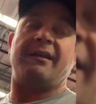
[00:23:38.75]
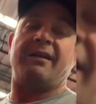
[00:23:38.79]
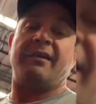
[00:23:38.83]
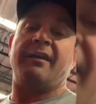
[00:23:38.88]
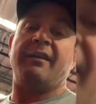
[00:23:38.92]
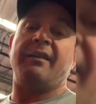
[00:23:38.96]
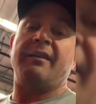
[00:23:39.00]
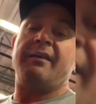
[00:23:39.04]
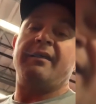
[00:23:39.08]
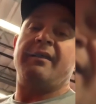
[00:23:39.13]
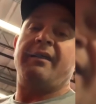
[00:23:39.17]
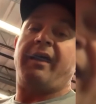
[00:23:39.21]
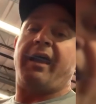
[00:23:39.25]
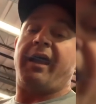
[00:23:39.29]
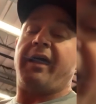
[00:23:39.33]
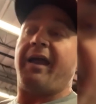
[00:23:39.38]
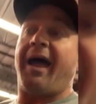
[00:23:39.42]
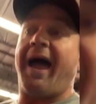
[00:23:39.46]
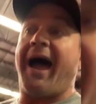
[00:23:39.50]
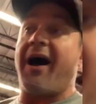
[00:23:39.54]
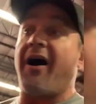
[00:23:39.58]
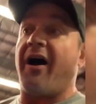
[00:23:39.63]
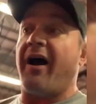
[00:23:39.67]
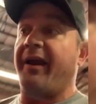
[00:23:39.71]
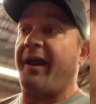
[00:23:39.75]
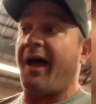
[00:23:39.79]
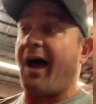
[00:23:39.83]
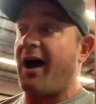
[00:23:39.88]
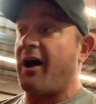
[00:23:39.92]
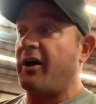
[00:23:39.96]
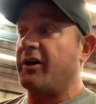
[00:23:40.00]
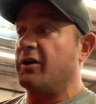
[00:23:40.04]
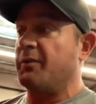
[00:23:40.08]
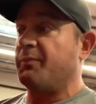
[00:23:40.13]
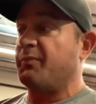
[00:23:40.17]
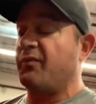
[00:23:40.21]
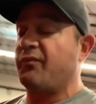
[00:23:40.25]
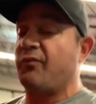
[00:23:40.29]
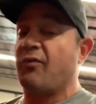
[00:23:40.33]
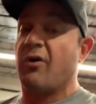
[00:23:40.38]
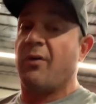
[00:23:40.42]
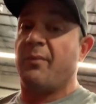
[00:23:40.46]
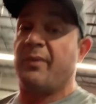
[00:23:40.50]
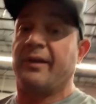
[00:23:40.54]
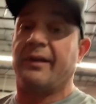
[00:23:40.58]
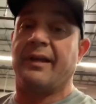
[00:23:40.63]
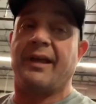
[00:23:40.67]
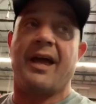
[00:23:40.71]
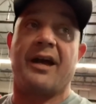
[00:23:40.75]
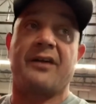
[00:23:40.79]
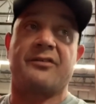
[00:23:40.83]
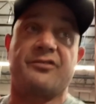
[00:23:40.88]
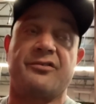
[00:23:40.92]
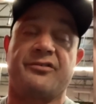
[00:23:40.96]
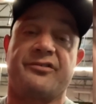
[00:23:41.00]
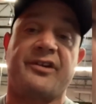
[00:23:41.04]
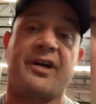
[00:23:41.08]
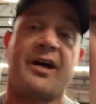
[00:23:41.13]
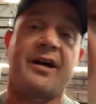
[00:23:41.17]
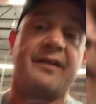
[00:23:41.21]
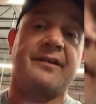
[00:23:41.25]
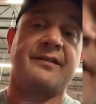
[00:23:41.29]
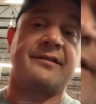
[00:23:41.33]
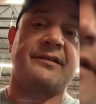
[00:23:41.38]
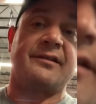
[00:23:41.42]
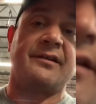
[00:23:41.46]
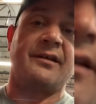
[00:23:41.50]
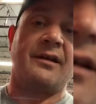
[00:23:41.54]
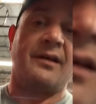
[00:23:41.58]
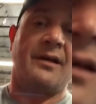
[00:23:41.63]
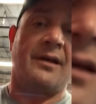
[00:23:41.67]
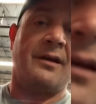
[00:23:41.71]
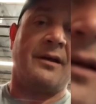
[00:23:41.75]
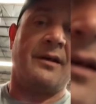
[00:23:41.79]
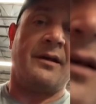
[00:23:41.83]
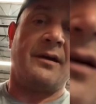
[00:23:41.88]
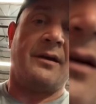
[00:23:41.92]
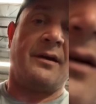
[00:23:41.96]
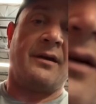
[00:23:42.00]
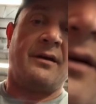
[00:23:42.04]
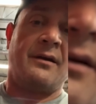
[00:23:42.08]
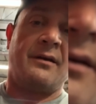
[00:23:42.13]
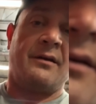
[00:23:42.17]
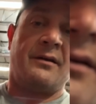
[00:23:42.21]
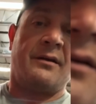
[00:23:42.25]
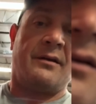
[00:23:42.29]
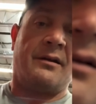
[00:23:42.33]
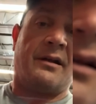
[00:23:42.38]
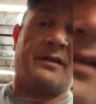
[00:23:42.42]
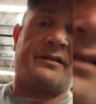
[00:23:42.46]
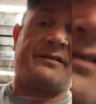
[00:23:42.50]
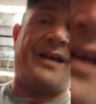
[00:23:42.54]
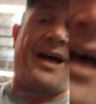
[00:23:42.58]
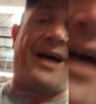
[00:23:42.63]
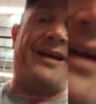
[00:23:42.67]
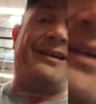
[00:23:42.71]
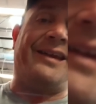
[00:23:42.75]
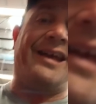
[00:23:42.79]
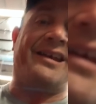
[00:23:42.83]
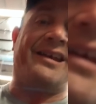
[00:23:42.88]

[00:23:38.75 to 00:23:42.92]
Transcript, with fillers: and how, and how you're performing the exercise. It's not